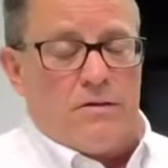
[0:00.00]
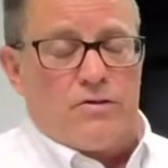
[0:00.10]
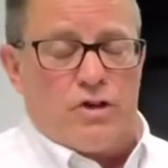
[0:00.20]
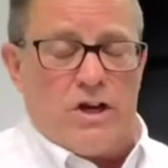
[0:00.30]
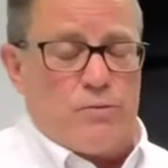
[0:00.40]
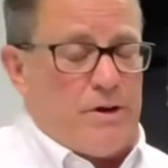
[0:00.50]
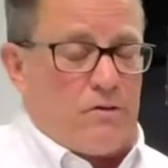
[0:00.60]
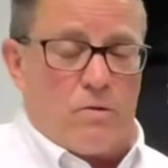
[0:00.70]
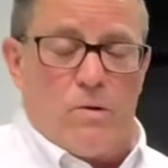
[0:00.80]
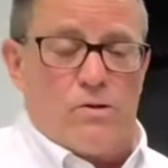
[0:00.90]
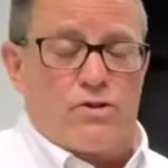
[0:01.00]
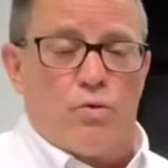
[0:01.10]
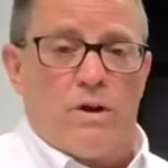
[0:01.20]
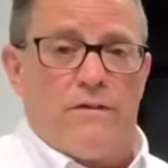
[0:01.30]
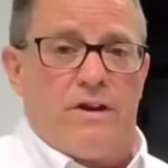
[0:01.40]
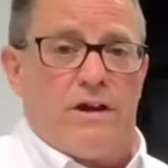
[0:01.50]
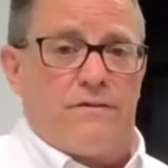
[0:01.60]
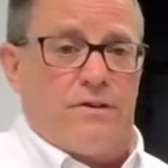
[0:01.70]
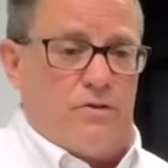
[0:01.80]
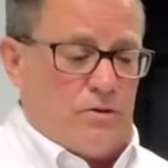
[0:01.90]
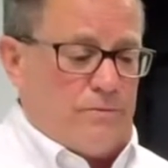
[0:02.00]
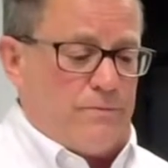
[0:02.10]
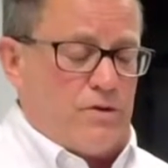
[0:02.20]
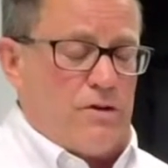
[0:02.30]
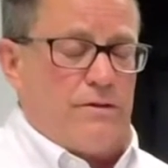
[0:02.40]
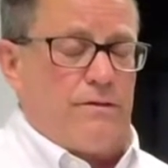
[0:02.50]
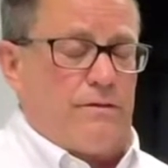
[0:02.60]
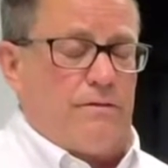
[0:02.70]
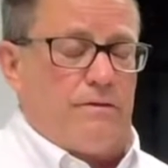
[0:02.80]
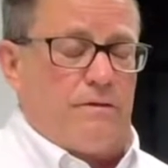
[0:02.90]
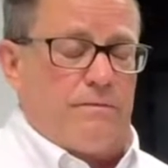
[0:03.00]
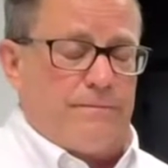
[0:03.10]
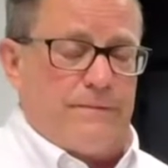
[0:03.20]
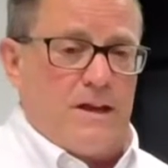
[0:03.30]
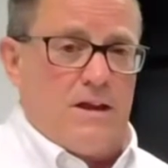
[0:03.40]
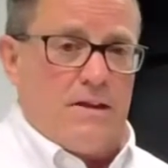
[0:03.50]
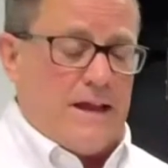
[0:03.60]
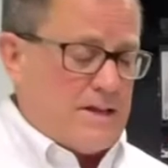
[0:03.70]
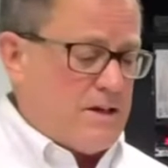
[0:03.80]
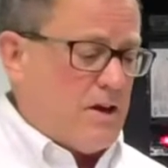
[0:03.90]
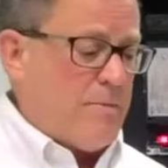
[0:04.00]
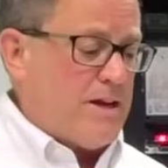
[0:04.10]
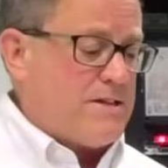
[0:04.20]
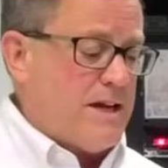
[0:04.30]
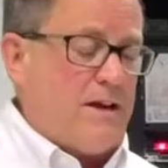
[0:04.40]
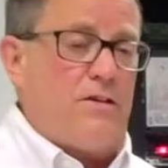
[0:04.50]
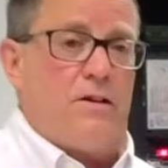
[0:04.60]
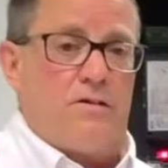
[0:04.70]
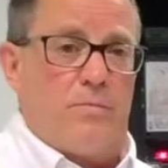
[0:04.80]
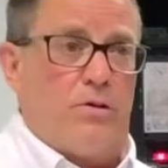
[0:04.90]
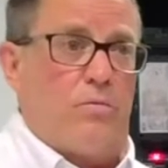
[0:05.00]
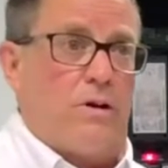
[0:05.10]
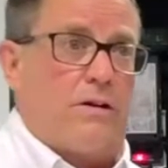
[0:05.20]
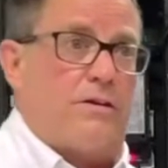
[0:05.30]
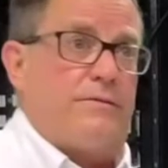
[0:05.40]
change pick rollers, do whatever you have to do. So that's how to maintain your Billbreaker.